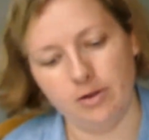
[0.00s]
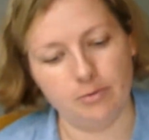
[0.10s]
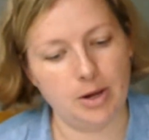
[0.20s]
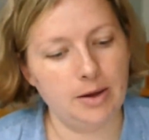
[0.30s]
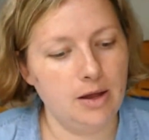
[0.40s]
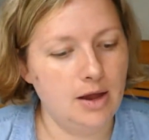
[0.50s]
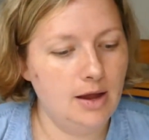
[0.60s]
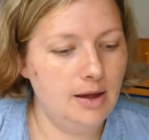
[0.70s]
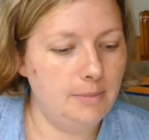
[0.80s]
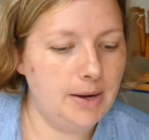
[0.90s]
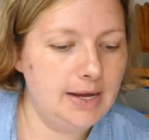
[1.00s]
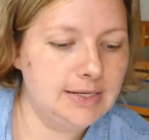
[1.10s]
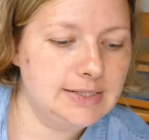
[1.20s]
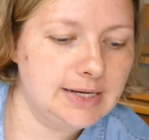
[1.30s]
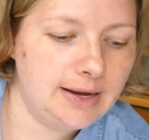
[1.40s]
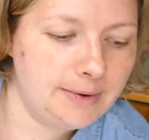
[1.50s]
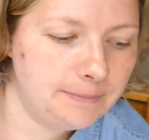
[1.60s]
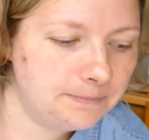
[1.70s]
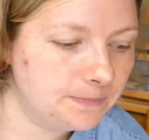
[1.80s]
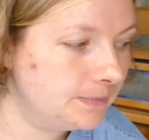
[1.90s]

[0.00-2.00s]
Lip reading: of me. But, and